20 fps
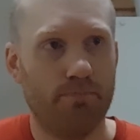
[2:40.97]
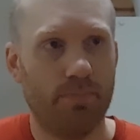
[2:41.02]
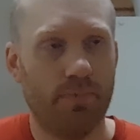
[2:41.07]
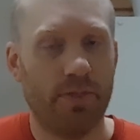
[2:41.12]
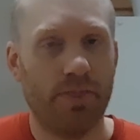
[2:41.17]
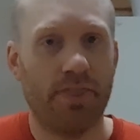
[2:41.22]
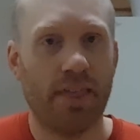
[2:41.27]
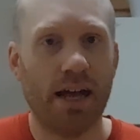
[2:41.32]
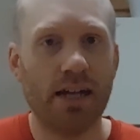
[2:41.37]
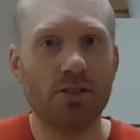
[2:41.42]

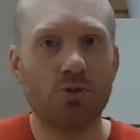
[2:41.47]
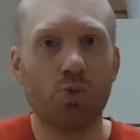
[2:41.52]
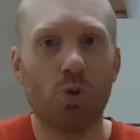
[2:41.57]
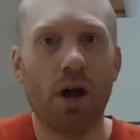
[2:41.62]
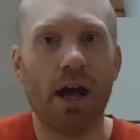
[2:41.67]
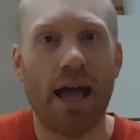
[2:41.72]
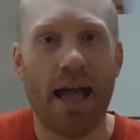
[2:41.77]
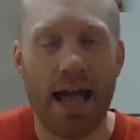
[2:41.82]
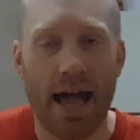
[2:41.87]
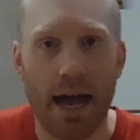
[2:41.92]
That's
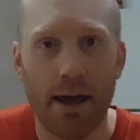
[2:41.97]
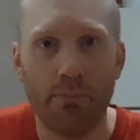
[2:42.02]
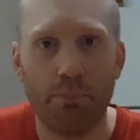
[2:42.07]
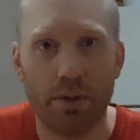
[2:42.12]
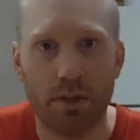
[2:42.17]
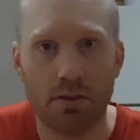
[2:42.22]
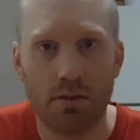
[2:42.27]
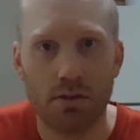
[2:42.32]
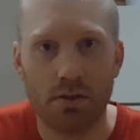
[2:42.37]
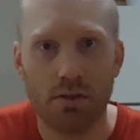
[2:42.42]
what
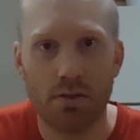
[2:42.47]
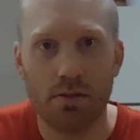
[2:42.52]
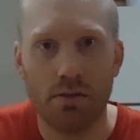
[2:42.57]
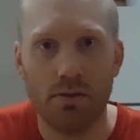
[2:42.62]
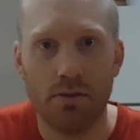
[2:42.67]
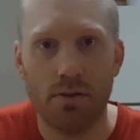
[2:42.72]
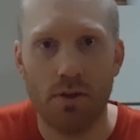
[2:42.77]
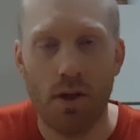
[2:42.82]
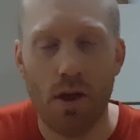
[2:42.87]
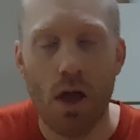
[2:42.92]
happens
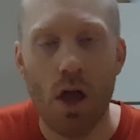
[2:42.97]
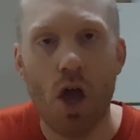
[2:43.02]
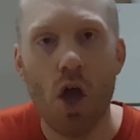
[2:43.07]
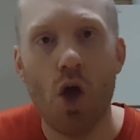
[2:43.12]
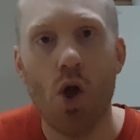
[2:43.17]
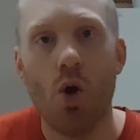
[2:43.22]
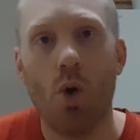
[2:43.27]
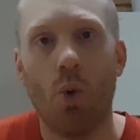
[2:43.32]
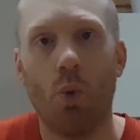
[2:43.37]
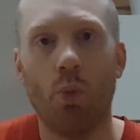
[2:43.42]

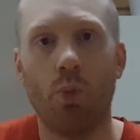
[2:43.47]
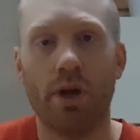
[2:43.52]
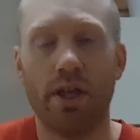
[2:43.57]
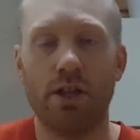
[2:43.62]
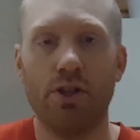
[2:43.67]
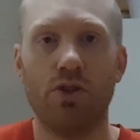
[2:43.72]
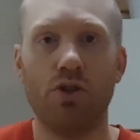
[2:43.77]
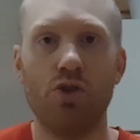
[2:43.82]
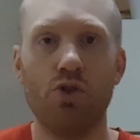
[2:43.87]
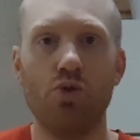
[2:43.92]

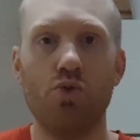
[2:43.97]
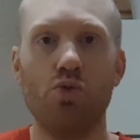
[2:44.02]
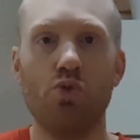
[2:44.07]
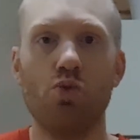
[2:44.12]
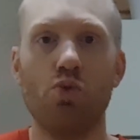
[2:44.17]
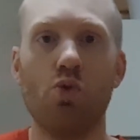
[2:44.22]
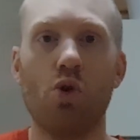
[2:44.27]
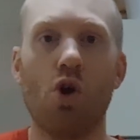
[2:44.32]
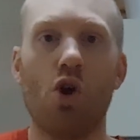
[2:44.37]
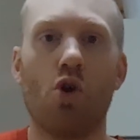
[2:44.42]
when
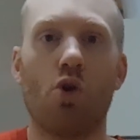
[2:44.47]
you